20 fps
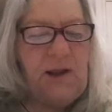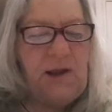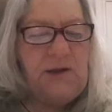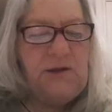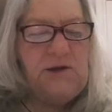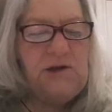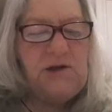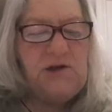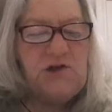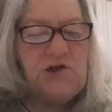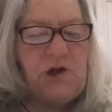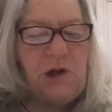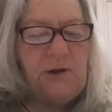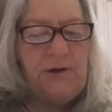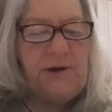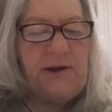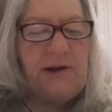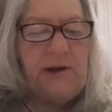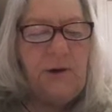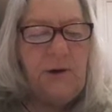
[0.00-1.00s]
And ye shall
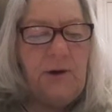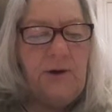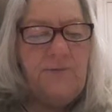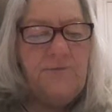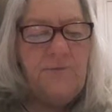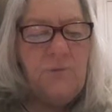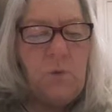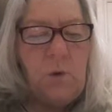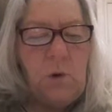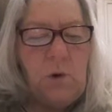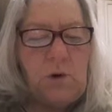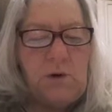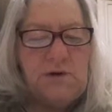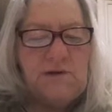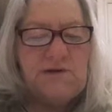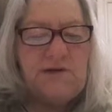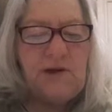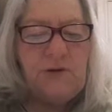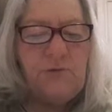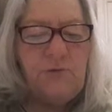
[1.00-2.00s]
hear of
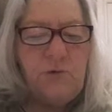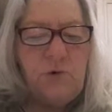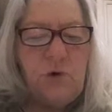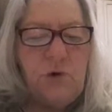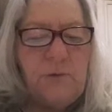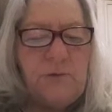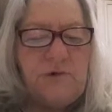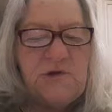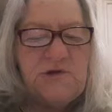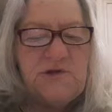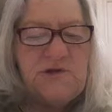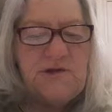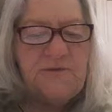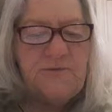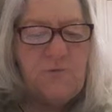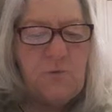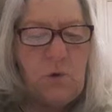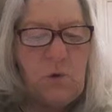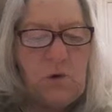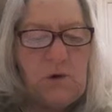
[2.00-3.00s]
wars and rumors
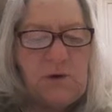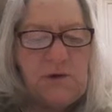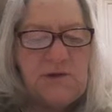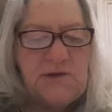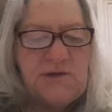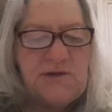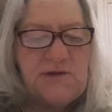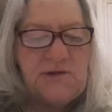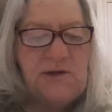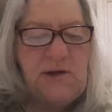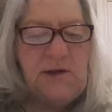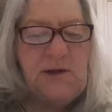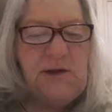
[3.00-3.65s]
of wars.